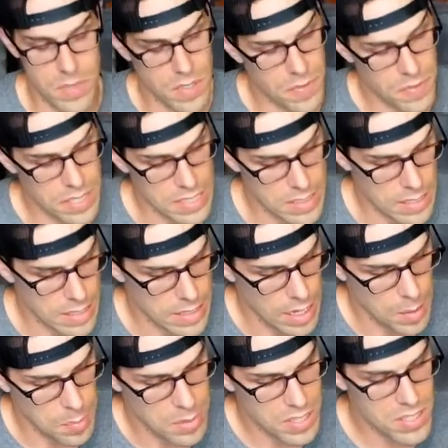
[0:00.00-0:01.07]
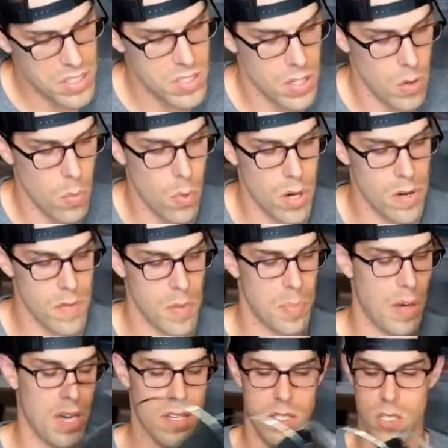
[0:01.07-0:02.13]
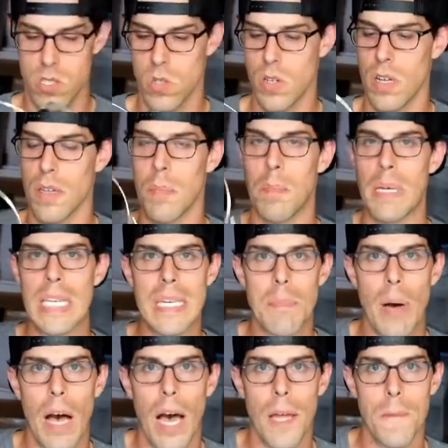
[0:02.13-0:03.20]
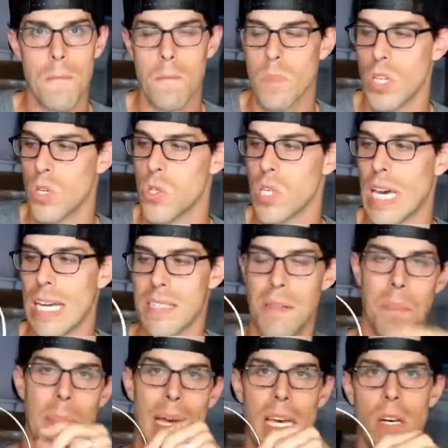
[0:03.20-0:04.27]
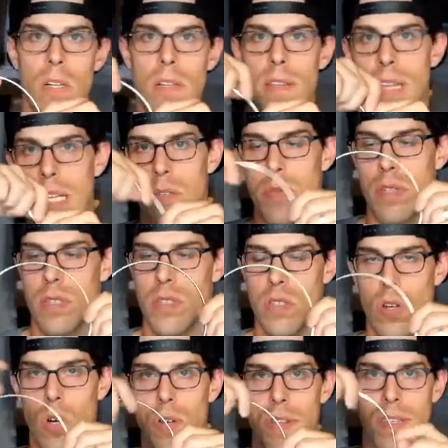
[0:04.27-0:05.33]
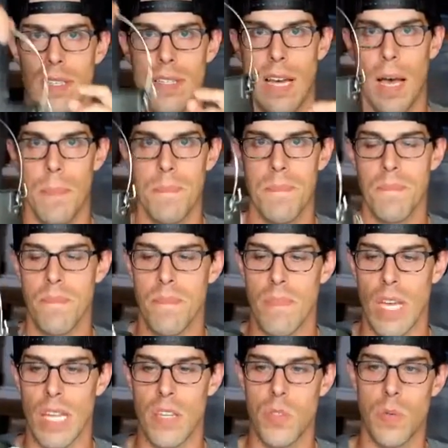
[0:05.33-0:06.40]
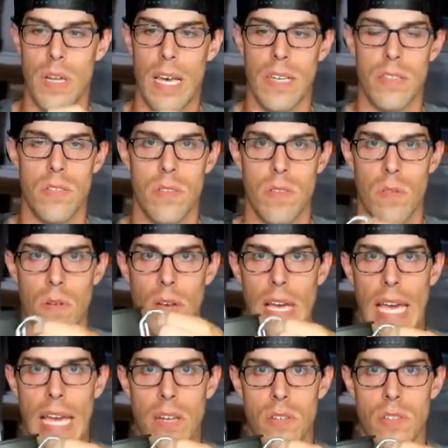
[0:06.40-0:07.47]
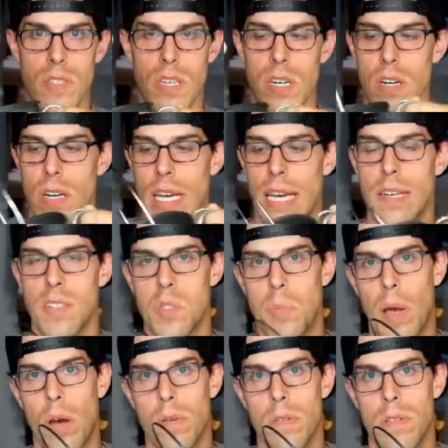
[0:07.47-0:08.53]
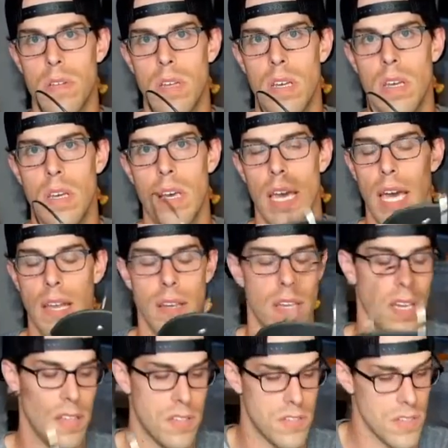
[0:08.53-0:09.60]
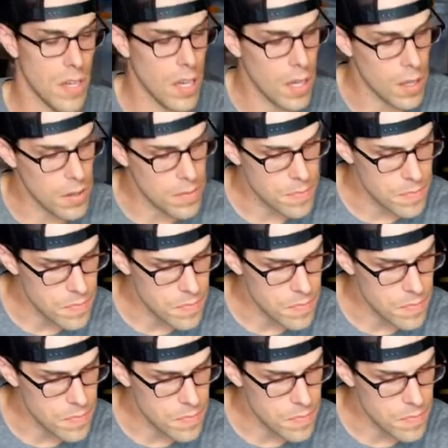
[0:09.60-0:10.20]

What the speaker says: different things like that. But this is a wonderful pot. It's also called a billy pot. It usually has a bail. That's what this is called at the top. And this one has handles here and a spout. And it's, from